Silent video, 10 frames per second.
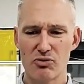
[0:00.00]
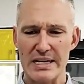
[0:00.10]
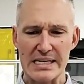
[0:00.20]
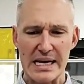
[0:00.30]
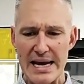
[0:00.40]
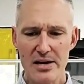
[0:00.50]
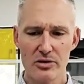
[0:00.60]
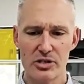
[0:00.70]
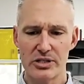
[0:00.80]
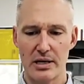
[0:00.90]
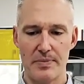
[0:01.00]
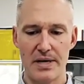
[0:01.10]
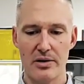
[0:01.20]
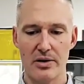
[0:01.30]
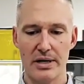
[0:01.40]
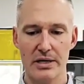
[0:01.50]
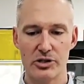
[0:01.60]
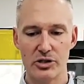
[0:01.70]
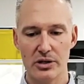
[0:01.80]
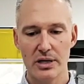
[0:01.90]
retainer setup here
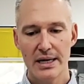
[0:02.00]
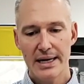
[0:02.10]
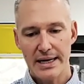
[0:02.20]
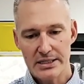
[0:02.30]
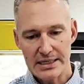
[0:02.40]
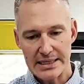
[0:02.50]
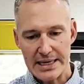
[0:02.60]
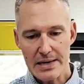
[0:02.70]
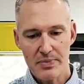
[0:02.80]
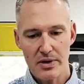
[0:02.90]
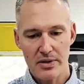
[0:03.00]
is to keep